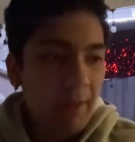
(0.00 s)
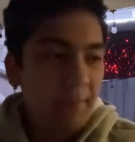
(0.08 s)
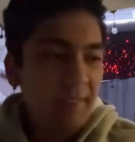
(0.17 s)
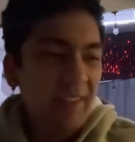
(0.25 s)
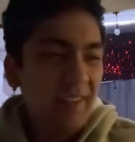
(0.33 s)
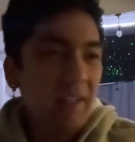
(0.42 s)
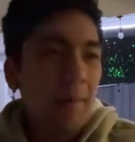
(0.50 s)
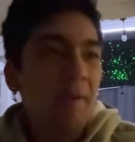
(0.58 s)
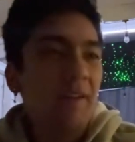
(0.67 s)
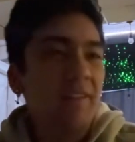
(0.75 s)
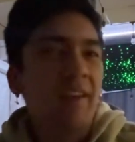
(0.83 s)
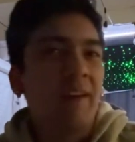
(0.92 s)
I, am seeing
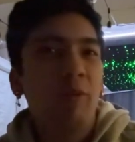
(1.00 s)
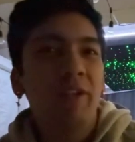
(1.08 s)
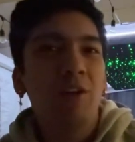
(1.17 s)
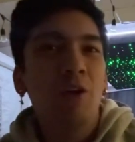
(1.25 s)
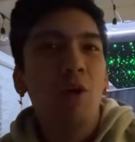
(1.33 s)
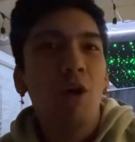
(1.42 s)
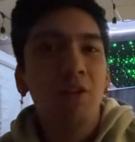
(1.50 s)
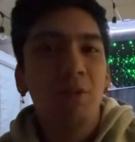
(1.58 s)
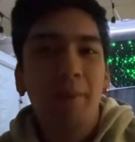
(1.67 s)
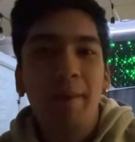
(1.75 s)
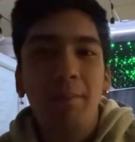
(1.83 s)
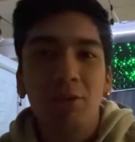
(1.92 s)
that because I, we know
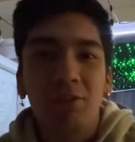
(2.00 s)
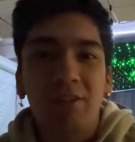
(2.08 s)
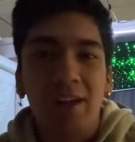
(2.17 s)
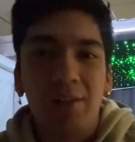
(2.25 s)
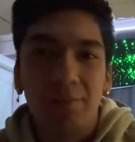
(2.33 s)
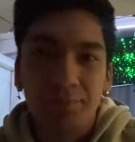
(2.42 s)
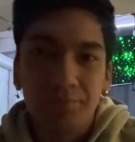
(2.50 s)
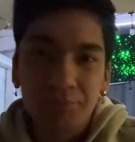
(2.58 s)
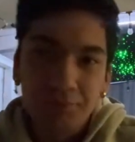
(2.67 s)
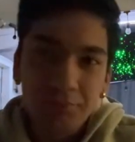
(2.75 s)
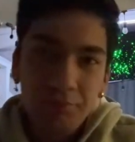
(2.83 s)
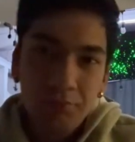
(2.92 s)
all the members now
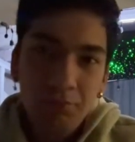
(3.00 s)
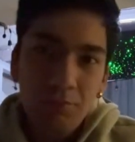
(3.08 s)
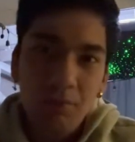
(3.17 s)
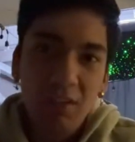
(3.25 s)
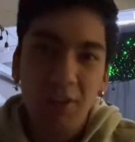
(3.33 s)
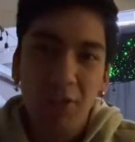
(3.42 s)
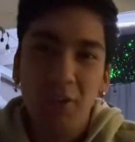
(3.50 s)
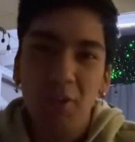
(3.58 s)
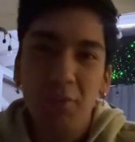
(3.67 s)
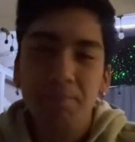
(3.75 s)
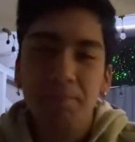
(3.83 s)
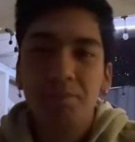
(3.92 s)
you
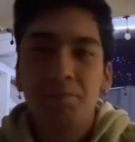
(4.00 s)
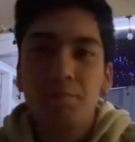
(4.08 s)
know